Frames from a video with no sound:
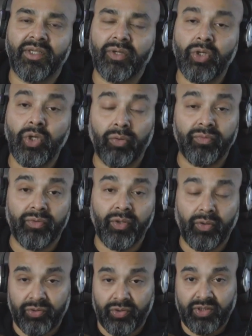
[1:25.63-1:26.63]

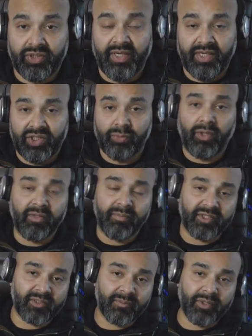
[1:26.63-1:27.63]
not just the next 12
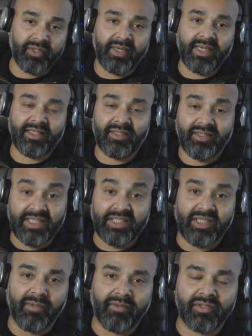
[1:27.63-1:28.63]
months, but the next
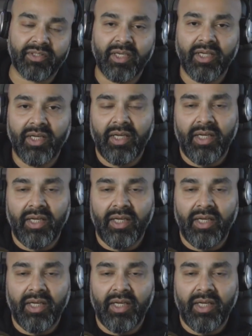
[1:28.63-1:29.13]
60 months.